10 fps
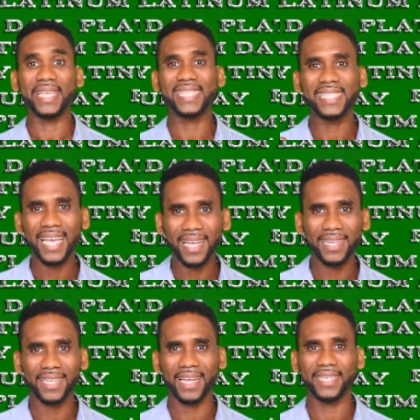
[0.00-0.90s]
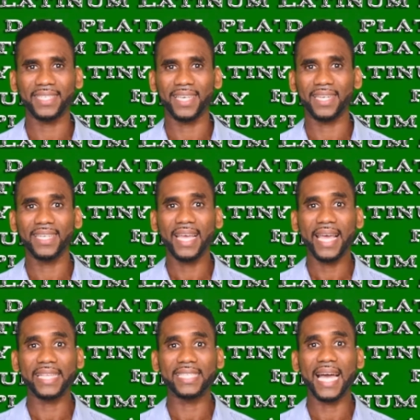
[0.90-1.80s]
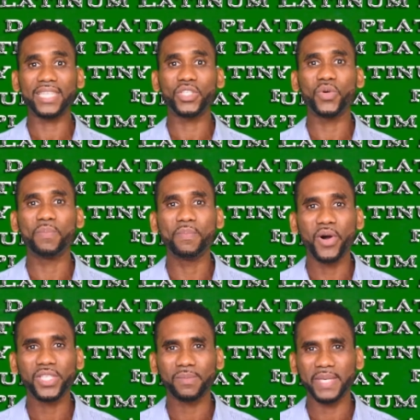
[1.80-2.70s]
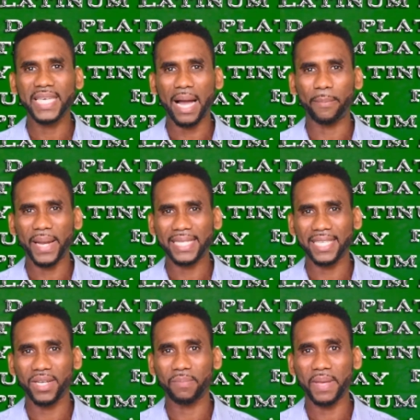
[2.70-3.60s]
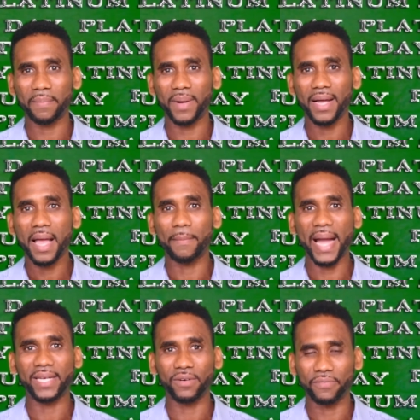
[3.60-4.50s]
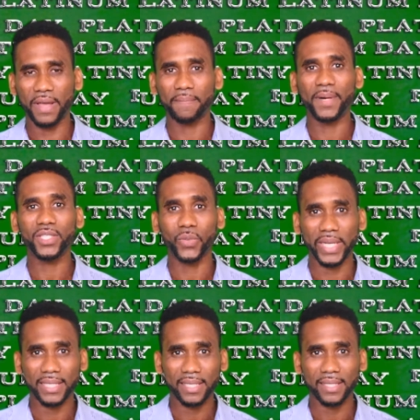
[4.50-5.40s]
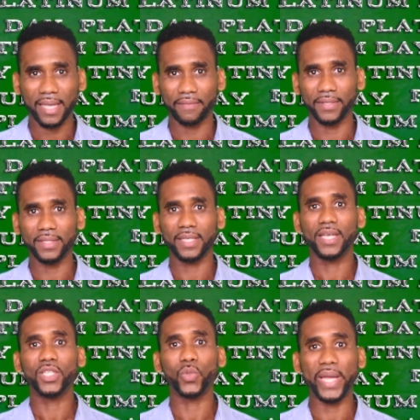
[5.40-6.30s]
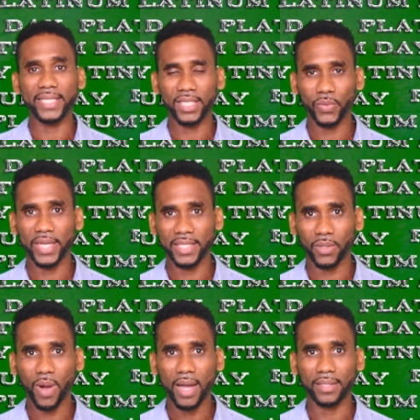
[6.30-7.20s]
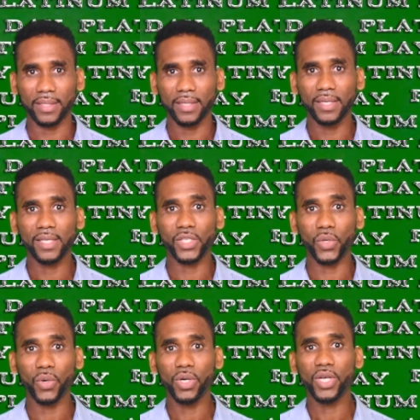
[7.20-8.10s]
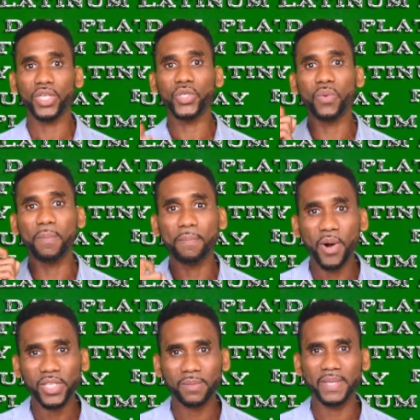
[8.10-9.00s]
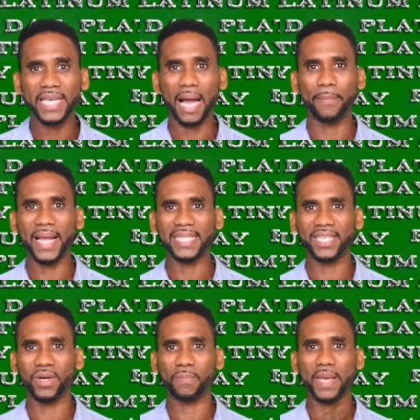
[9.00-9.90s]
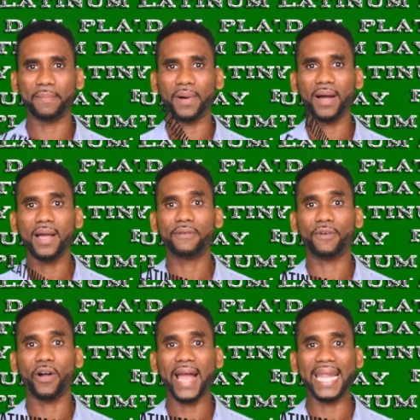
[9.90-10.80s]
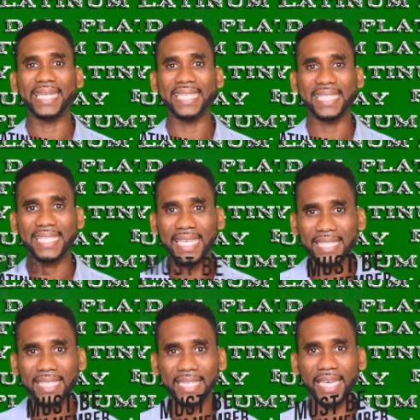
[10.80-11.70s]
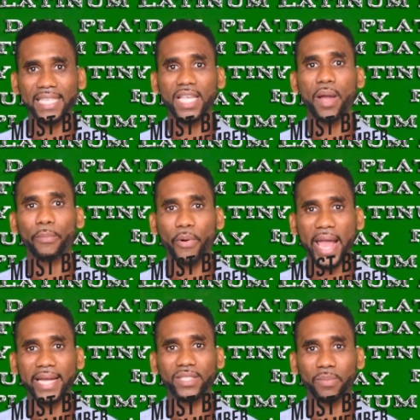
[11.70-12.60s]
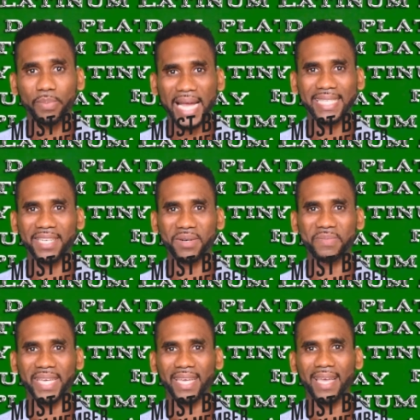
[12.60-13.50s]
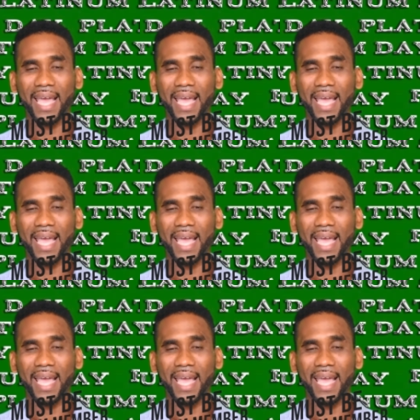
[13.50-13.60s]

the second condition is that you must be a Platinum member by November twenty-seventh, twenty twenty-one. So you must be a Platinum member for at least sixty days prior to Platinum Day.